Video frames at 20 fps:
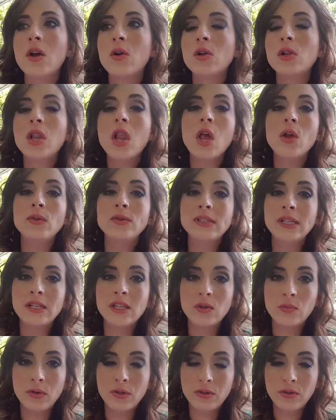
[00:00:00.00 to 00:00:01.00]

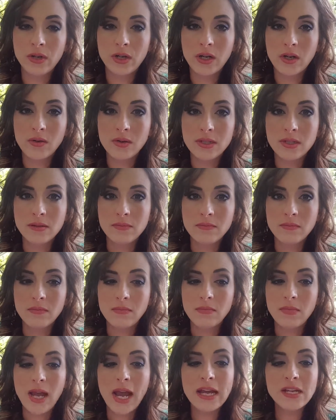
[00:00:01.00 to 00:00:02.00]
closing the recruit,
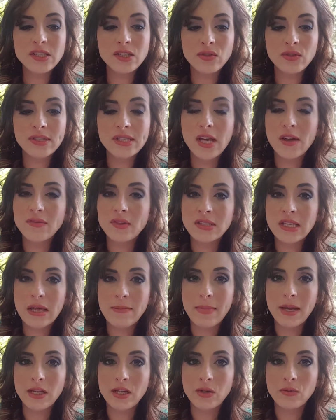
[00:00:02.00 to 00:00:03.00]
ask yourself, does
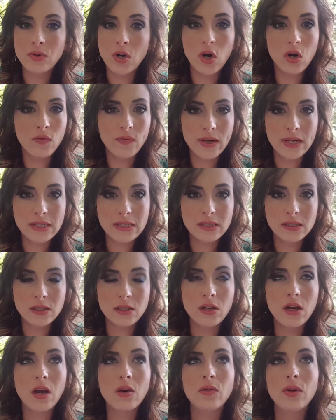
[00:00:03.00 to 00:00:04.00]
that make you nervous?
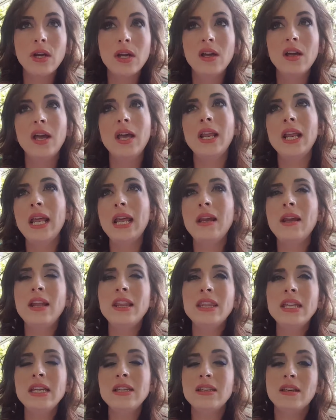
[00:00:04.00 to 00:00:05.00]
And I
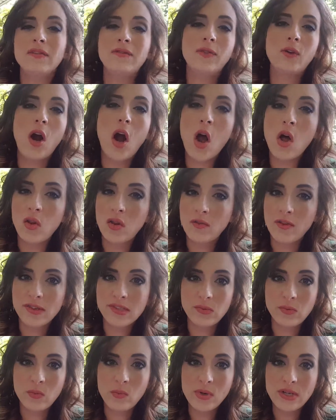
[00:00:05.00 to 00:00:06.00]
think that for all of
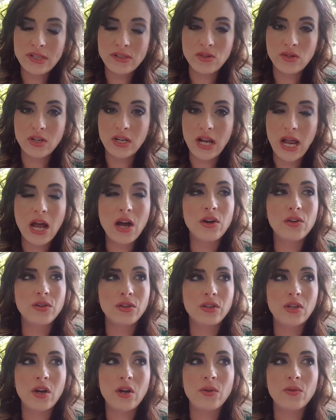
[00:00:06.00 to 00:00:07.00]
us, when we started out,
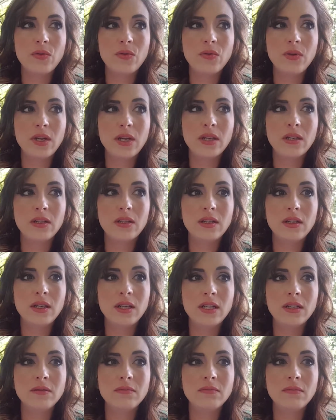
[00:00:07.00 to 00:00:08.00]

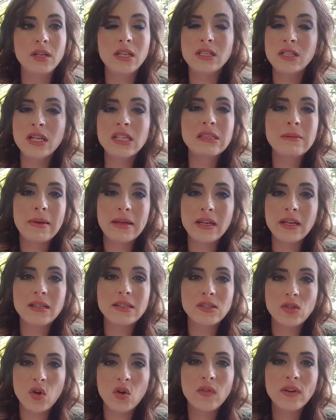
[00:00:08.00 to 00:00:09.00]
it does make
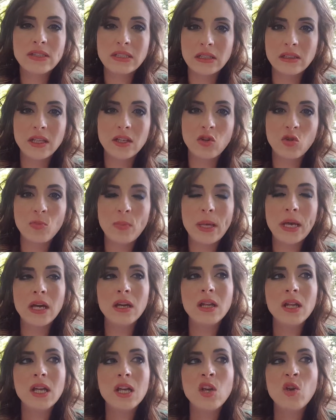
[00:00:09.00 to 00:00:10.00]
us nervous a little
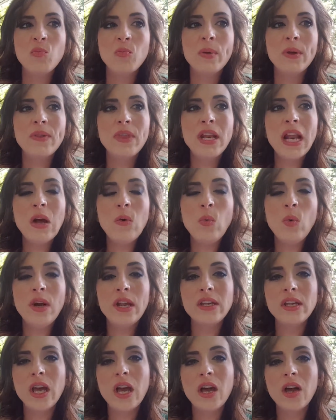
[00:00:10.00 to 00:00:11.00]
bit. But then I
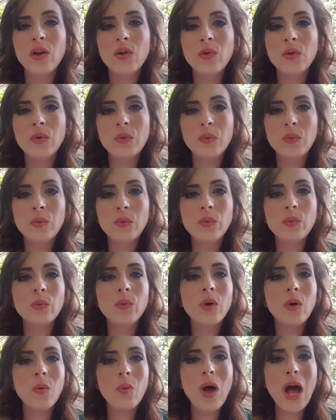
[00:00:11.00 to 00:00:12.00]
want to go,
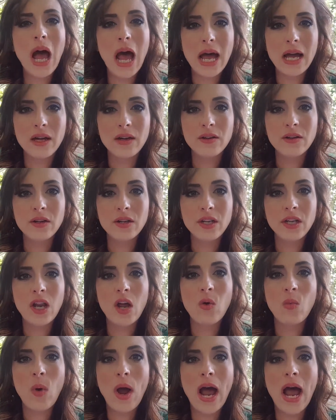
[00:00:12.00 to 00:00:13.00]
well, why?
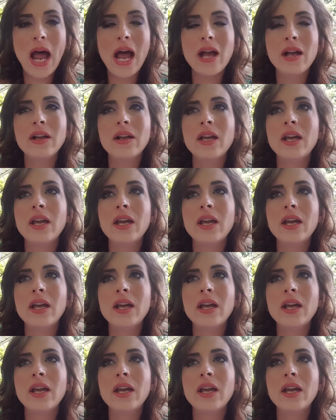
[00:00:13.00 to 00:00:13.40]
Why?